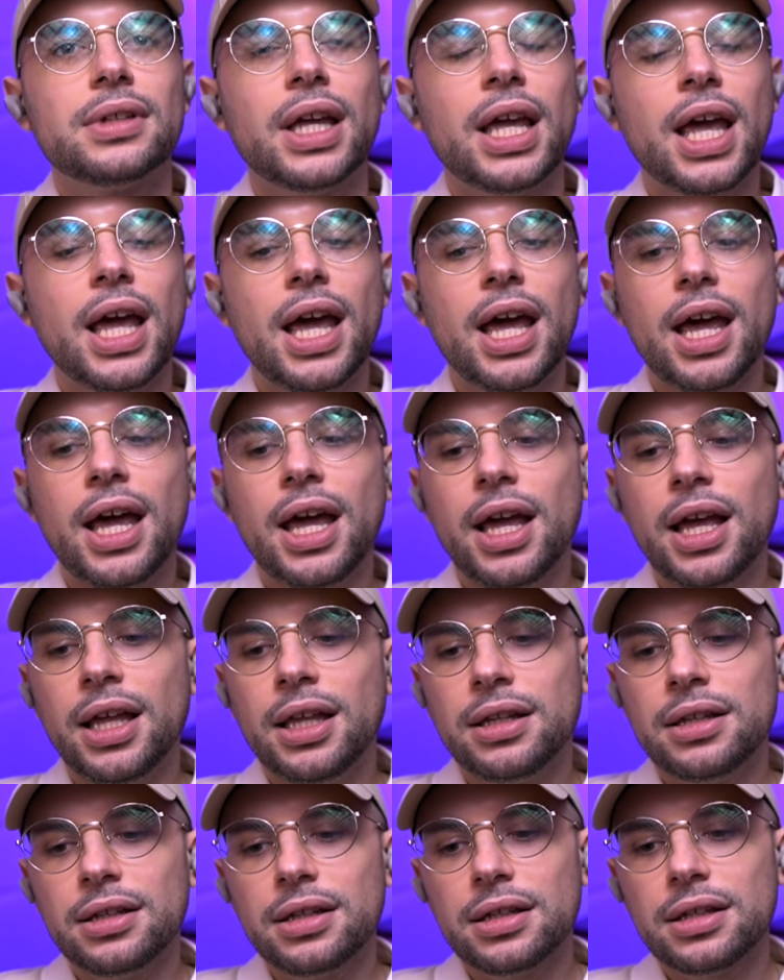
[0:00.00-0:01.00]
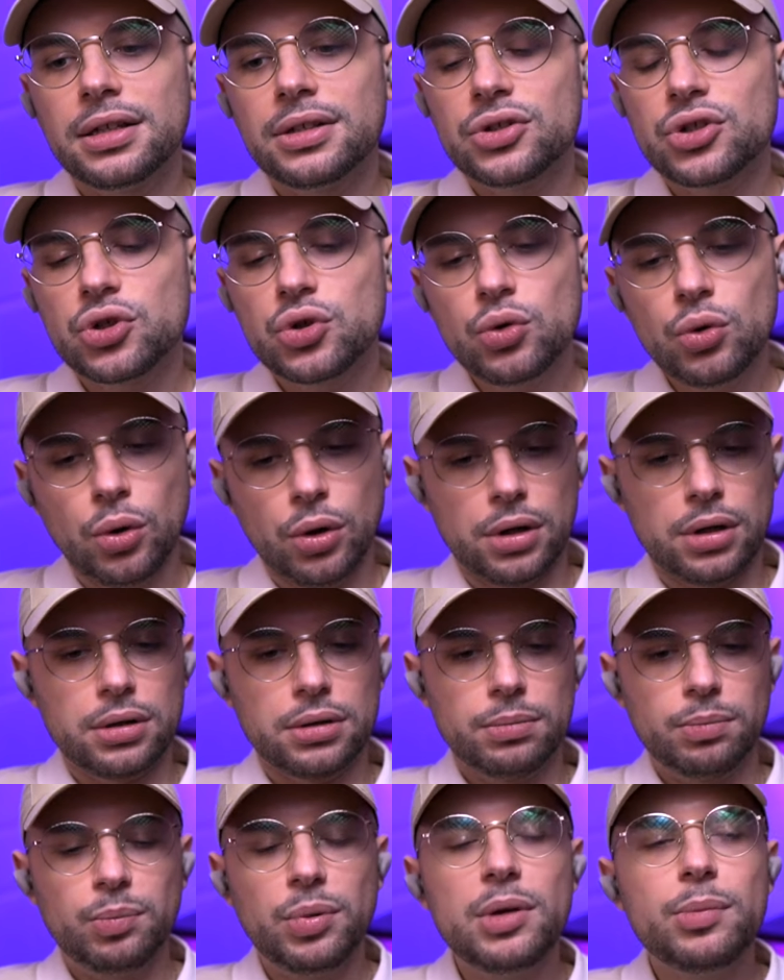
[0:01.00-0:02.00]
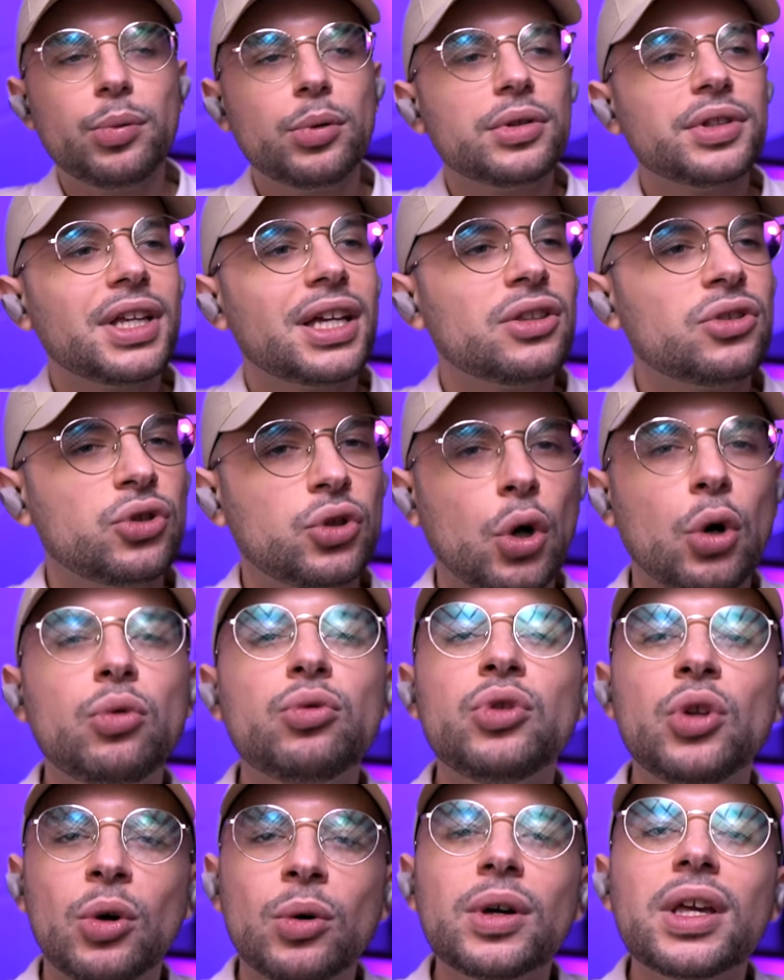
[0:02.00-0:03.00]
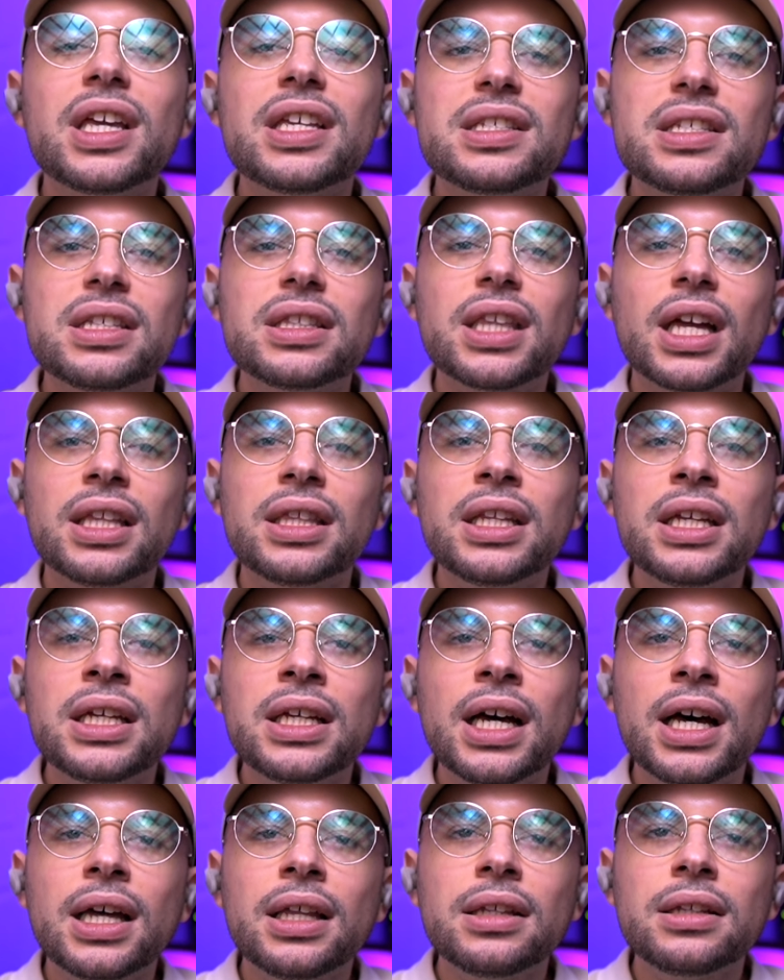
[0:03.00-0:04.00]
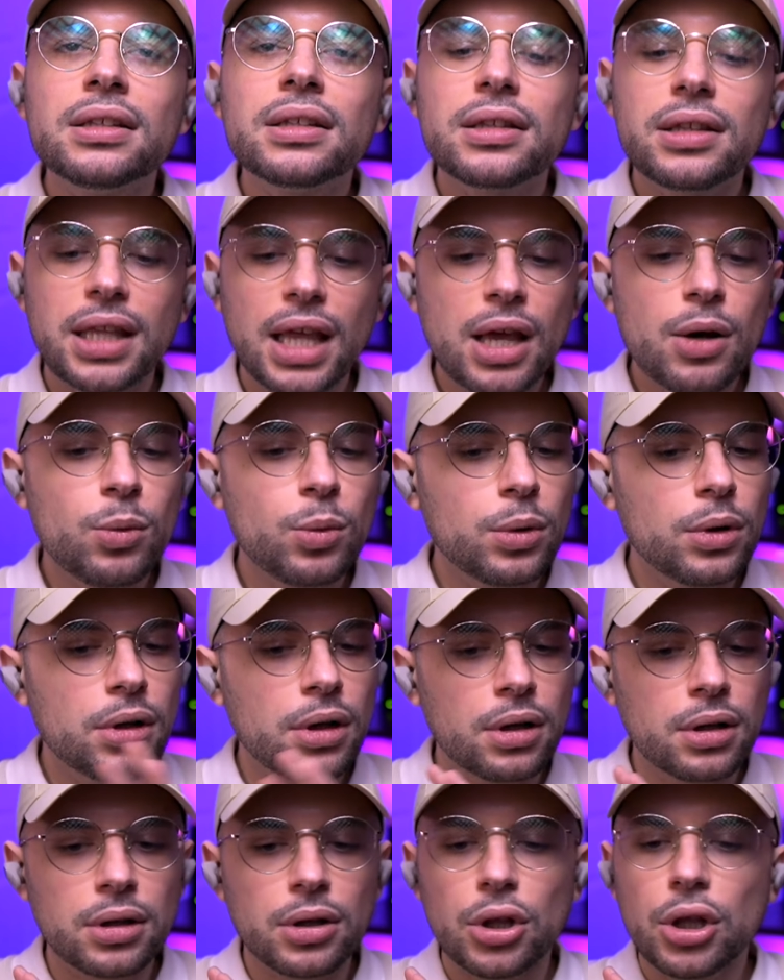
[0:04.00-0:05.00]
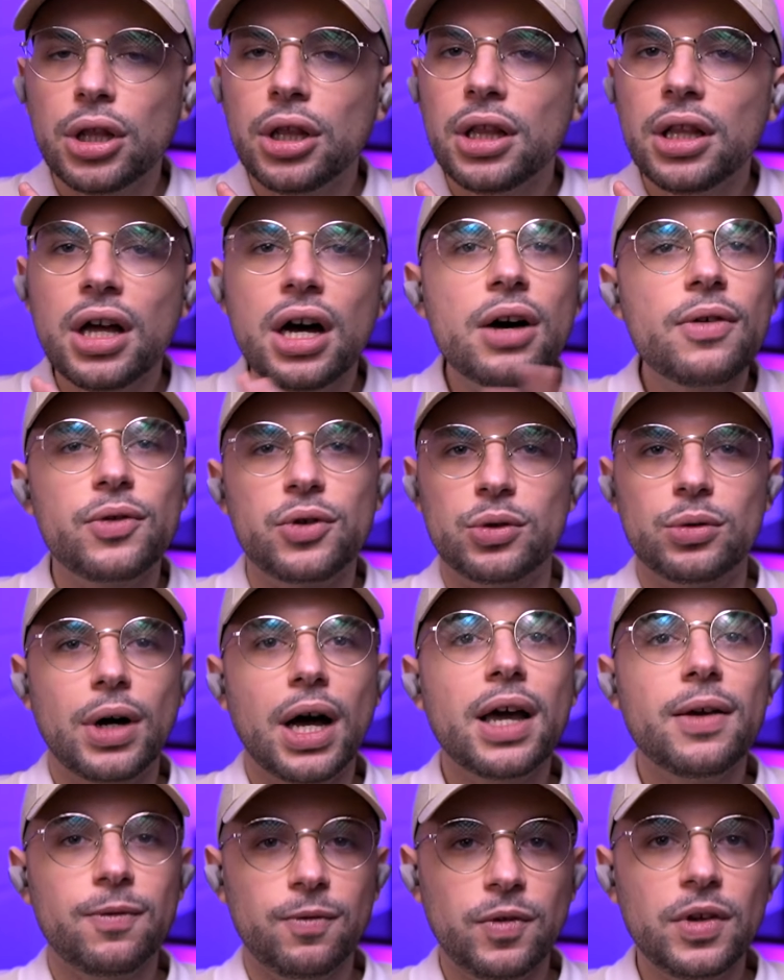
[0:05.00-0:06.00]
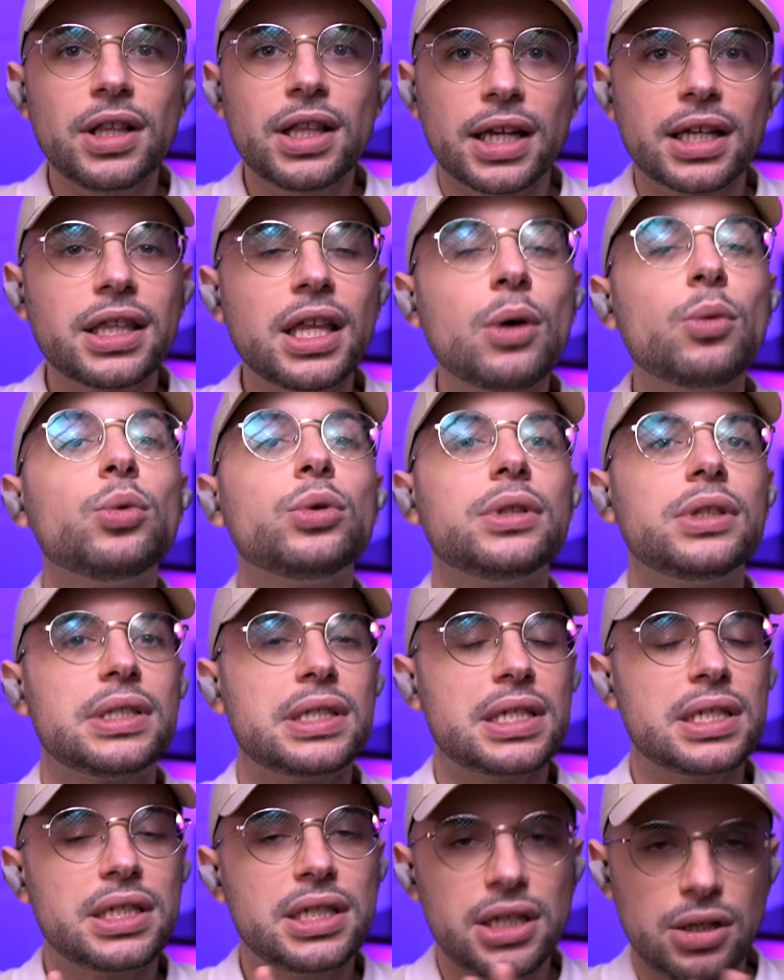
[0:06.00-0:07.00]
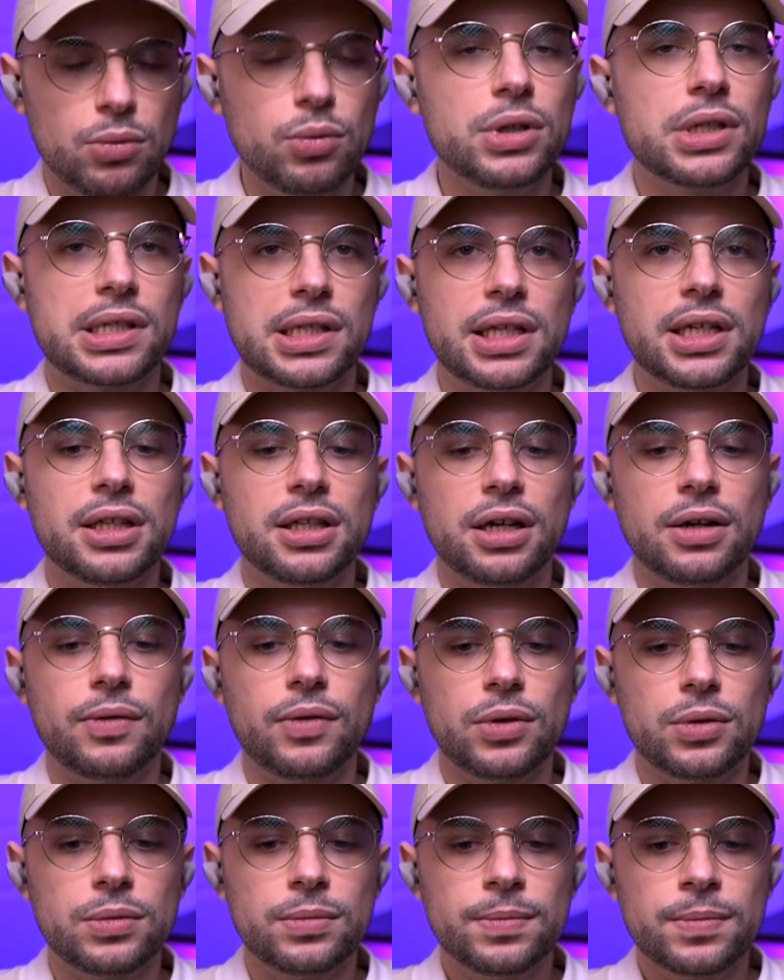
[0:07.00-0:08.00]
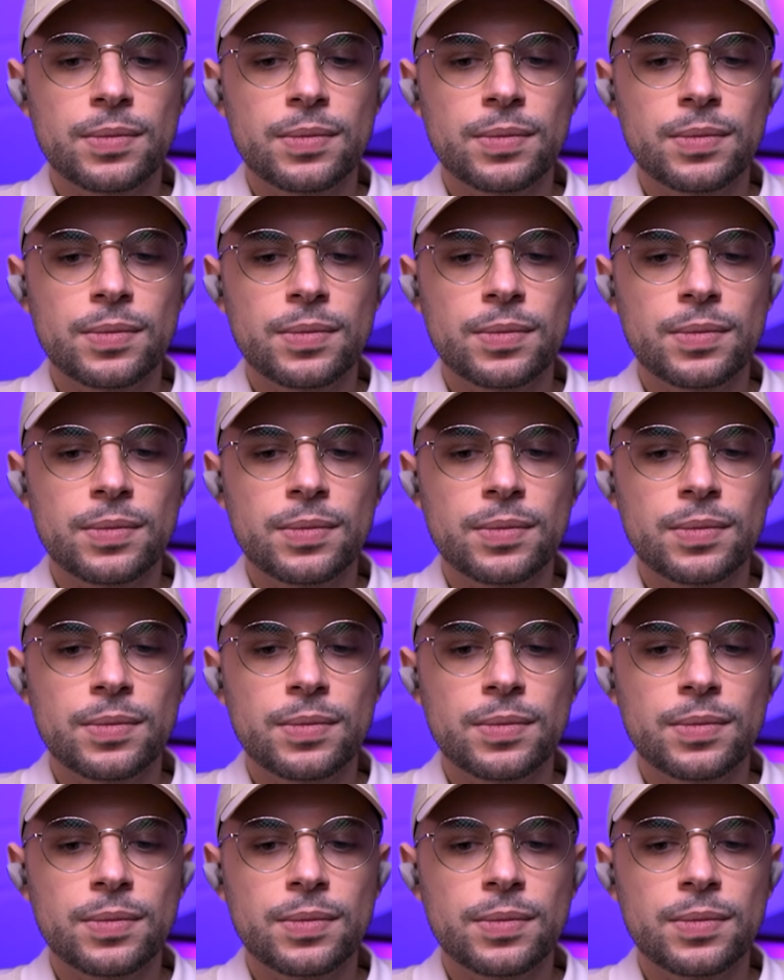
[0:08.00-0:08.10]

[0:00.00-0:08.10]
And Sure, people that don't know KZ Tandingan, they will love you. I feel like they would seriously love you.